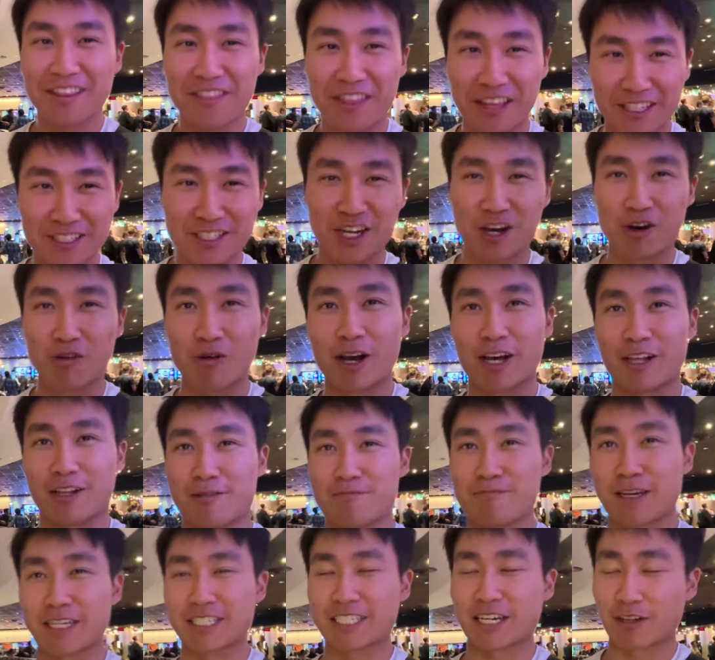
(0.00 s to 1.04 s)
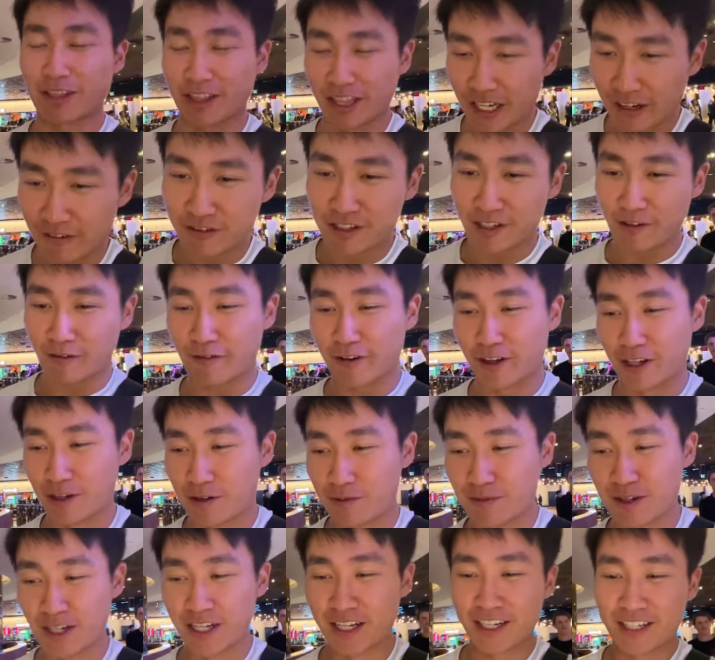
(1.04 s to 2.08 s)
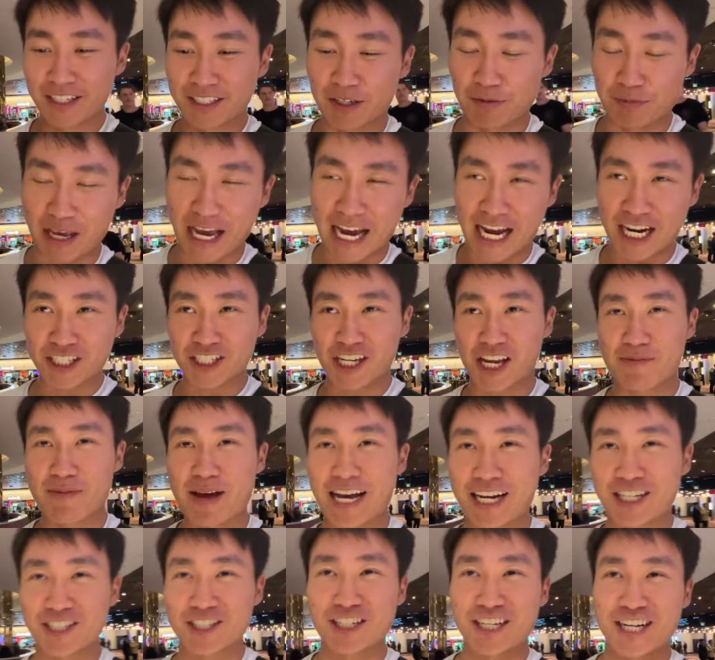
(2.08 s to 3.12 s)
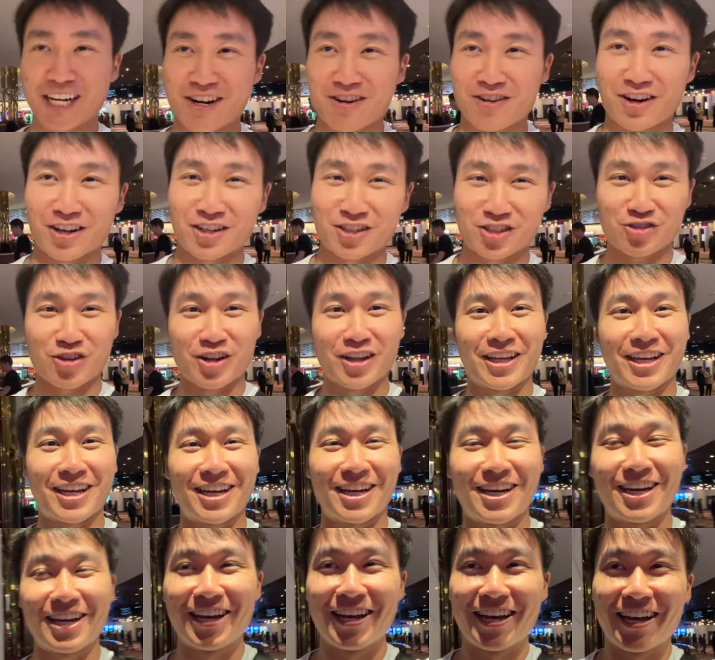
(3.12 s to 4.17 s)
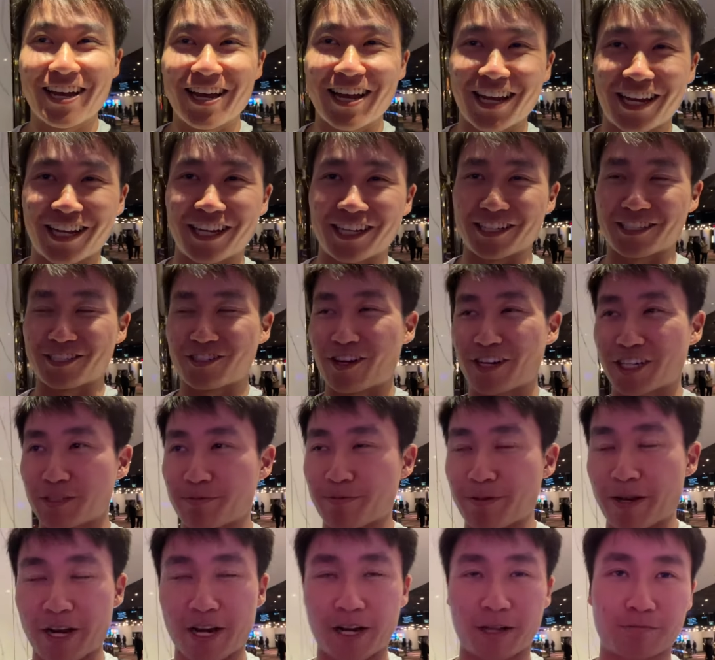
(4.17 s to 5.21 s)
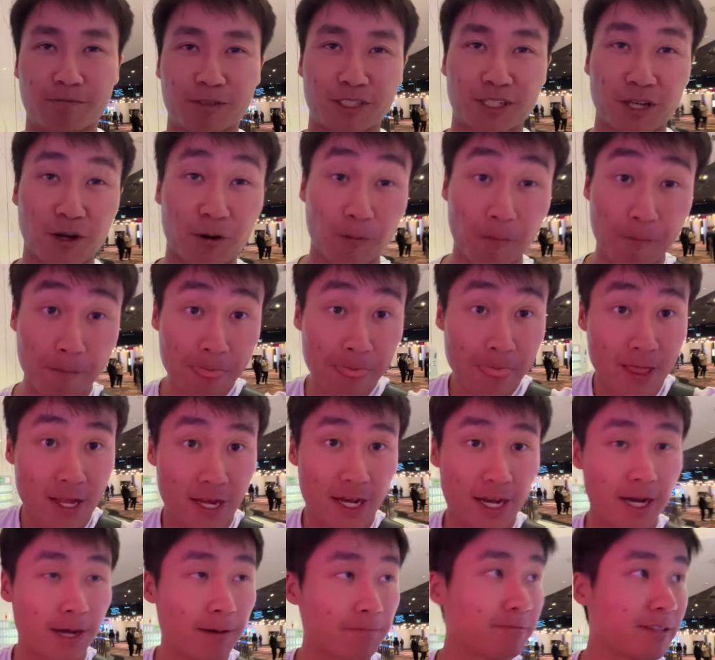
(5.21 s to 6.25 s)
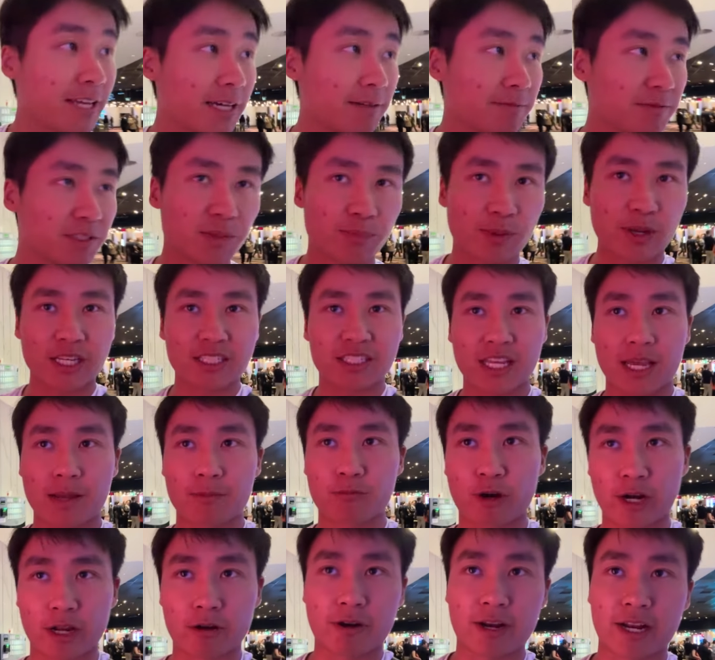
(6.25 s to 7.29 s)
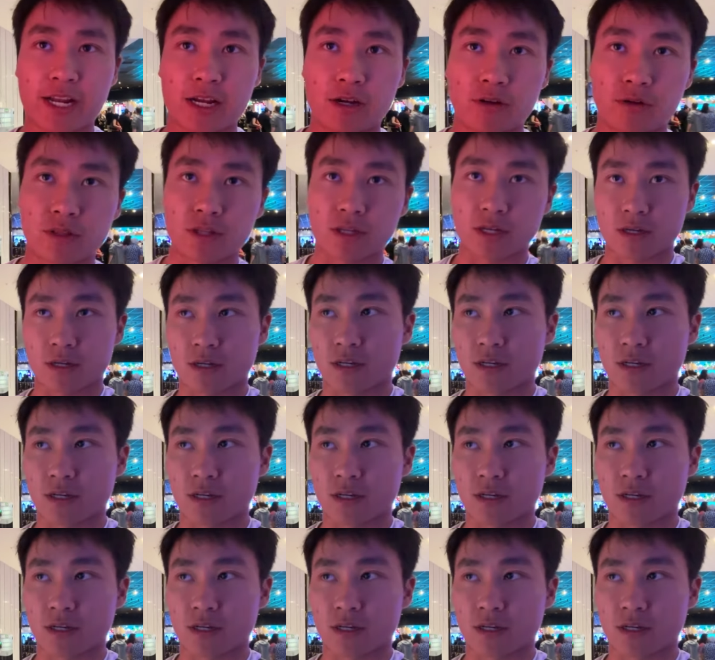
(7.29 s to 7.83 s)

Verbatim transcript: things go well because I'd love to film some cash game action here in Australia and try to spin it up. So um, yeah, it's the biggest game running right now in the